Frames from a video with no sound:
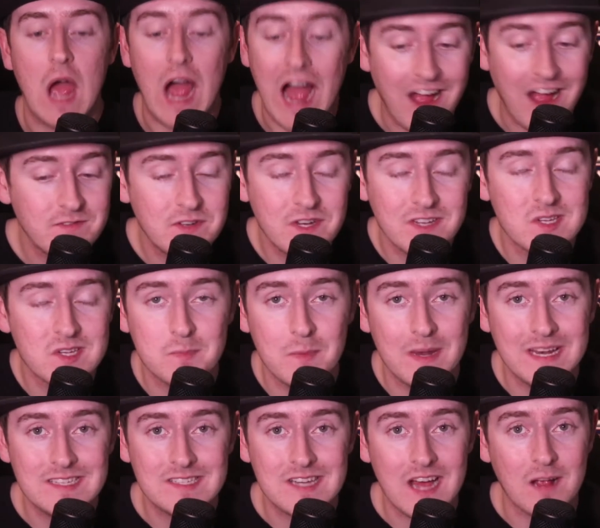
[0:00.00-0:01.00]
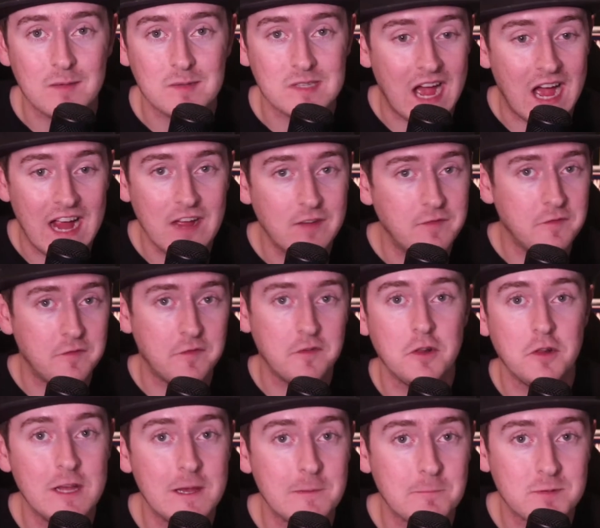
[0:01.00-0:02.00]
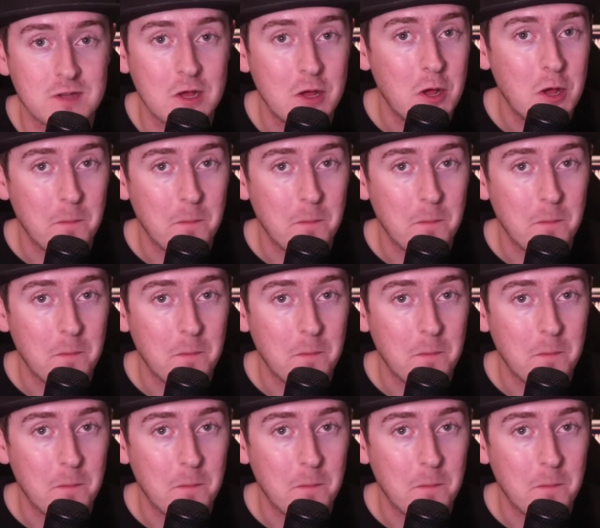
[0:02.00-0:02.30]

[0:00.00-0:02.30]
I've done this many times. I have flipped